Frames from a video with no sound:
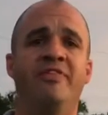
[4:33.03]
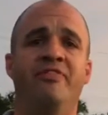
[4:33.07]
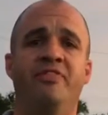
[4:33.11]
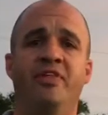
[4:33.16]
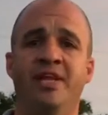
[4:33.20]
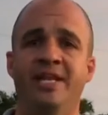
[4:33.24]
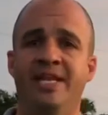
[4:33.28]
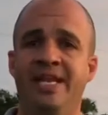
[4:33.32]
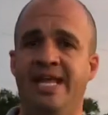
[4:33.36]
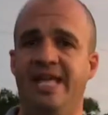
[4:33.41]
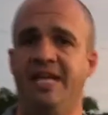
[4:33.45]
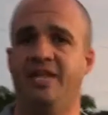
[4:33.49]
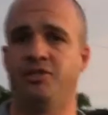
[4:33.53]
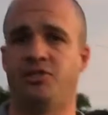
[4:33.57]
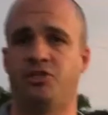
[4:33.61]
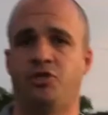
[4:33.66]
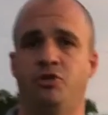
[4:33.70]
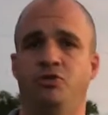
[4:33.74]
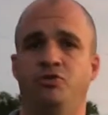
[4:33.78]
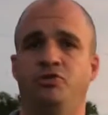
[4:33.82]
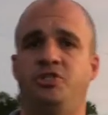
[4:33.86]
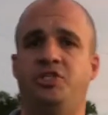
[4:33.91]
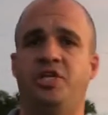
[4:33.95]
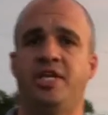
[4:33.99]
The need is
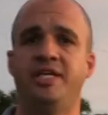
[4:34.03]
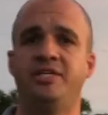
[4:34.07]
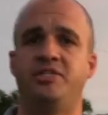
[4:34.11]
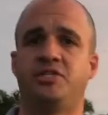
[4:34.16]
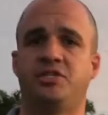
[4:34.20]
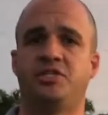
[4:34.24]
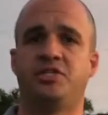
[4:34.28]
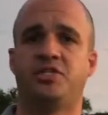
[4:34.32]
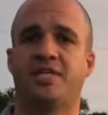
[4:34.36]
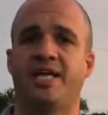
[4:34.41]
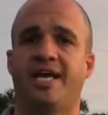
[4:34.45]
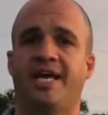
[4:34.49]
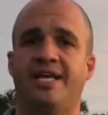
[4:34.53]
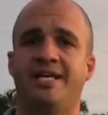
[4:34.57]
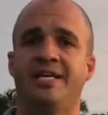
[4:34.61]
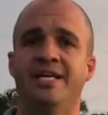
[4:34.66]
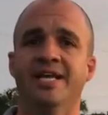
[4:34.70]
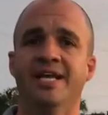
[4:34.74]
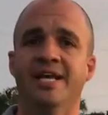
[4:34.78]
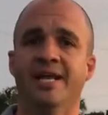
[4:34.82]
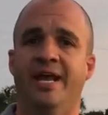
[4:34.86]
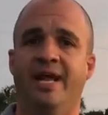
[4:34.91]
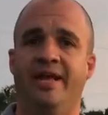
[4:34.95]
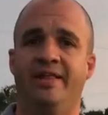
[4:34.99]
huge. Jesus said
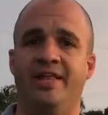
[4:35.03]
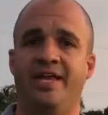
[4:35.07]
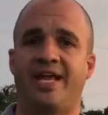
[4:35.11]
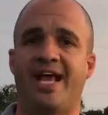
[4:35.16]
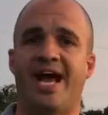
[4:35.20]
in the